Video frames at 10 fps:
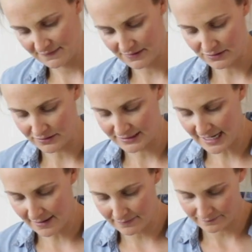give it a little
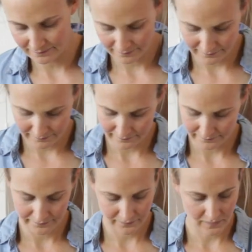tap.
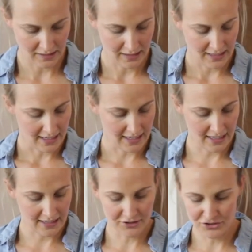
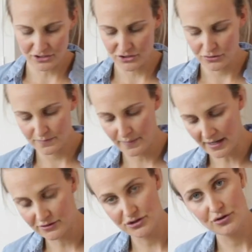And I usually do
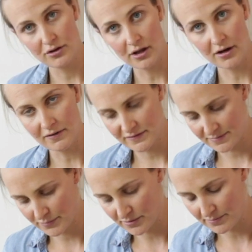about two
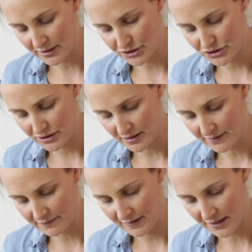cloves per bunch
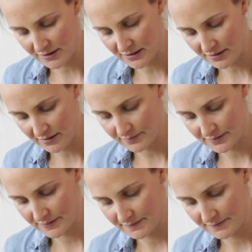of carrot top.